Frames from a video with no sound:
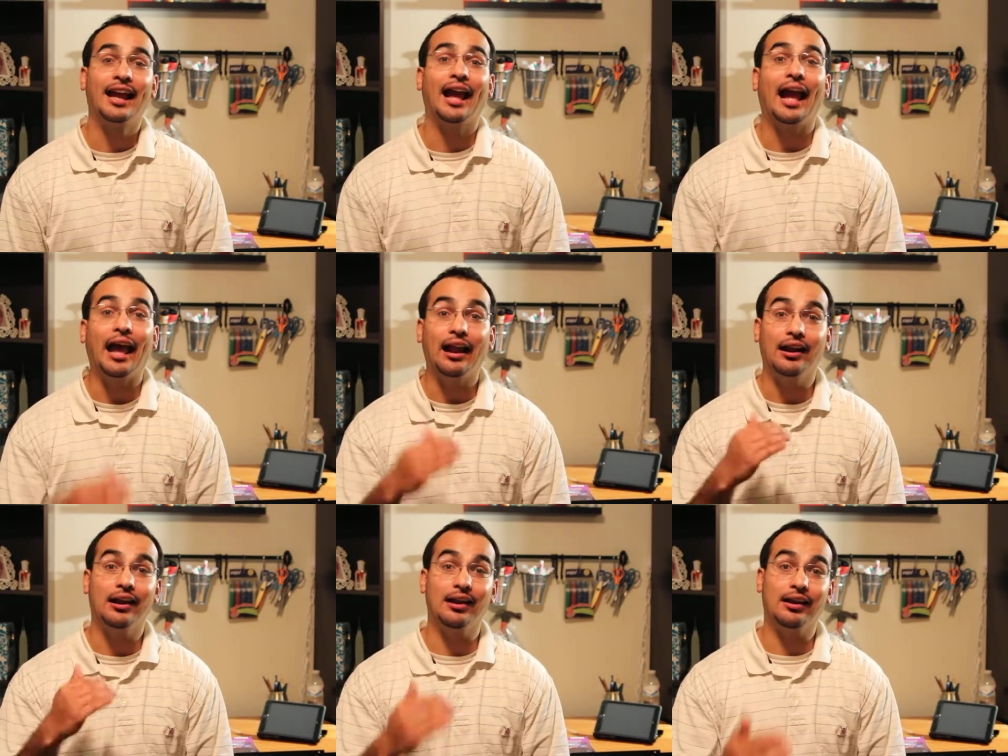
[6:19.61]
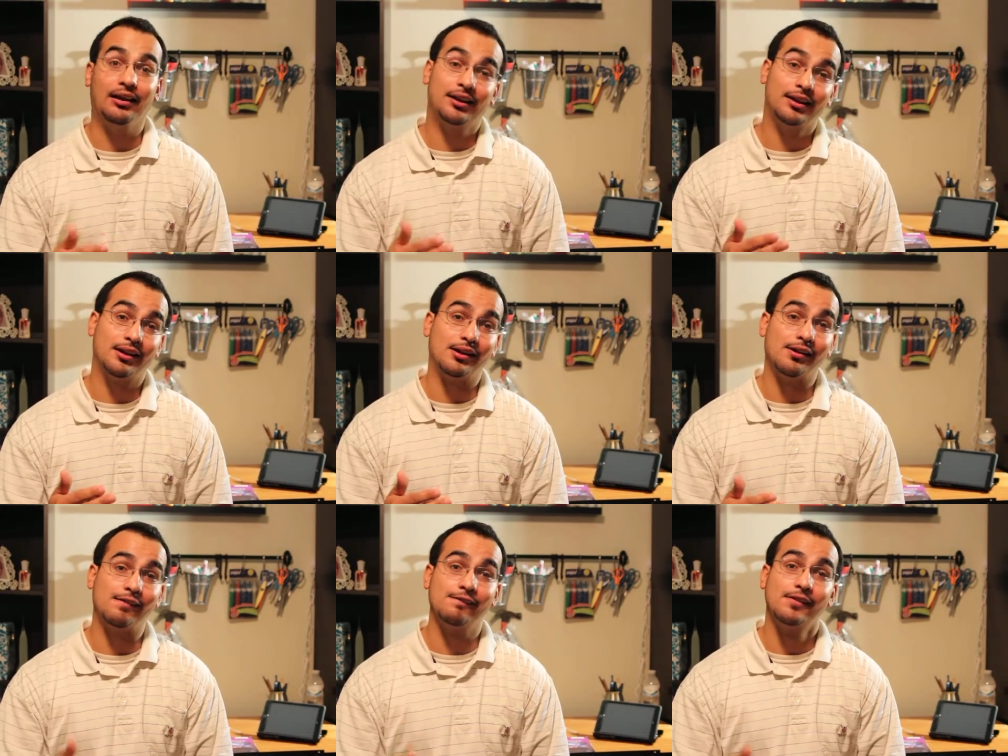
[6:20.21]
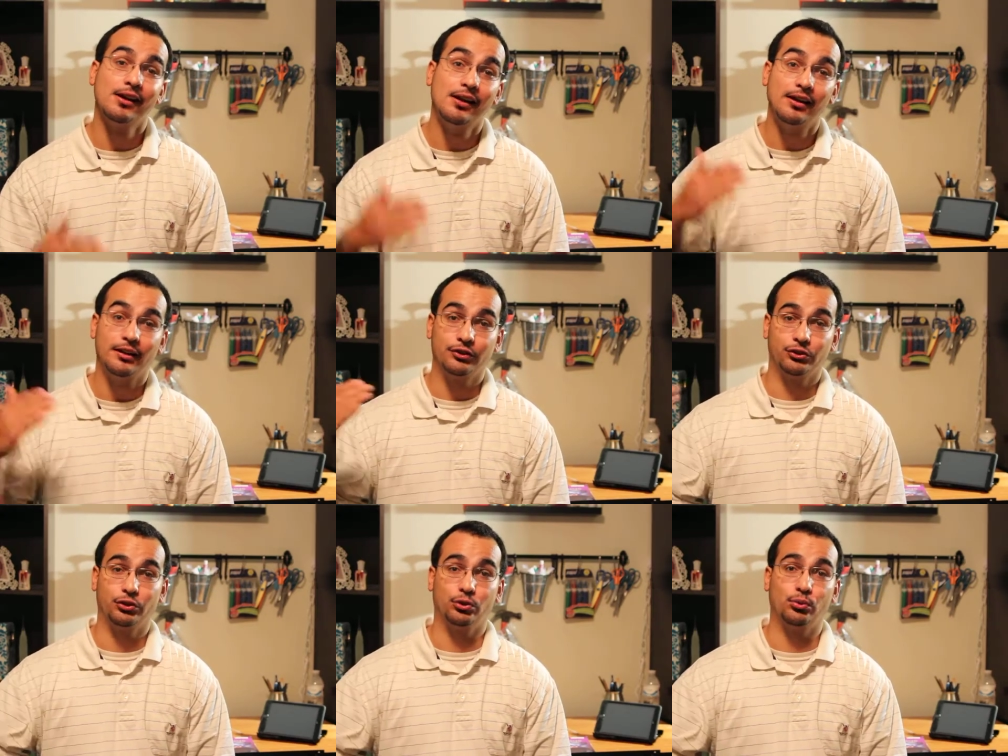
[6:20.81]
and love
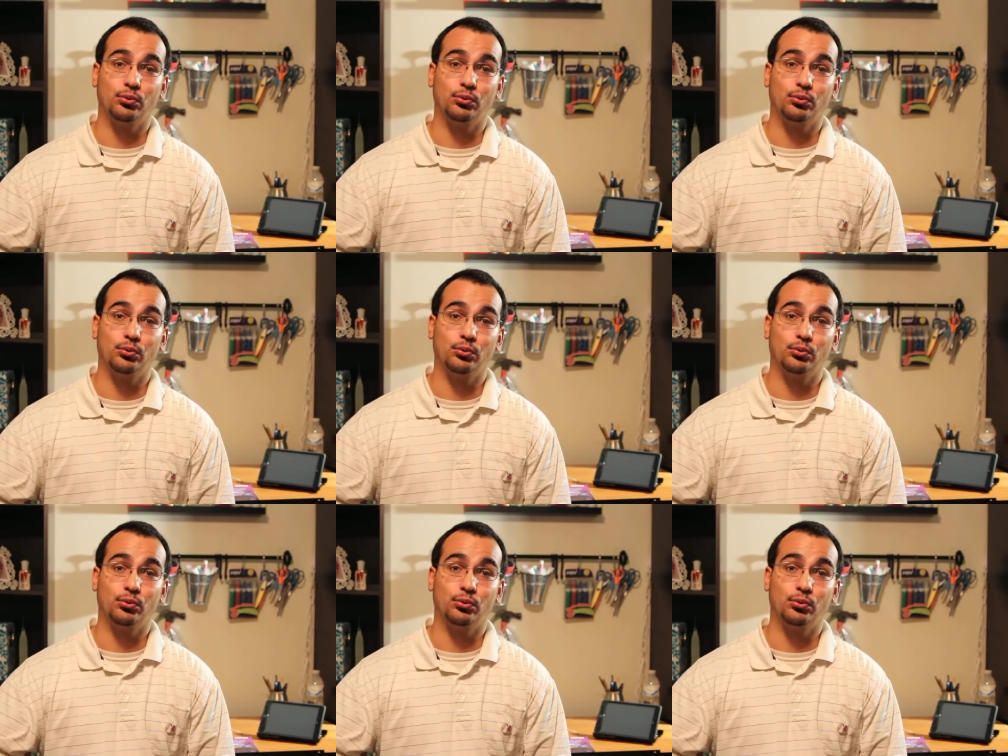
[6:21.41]
the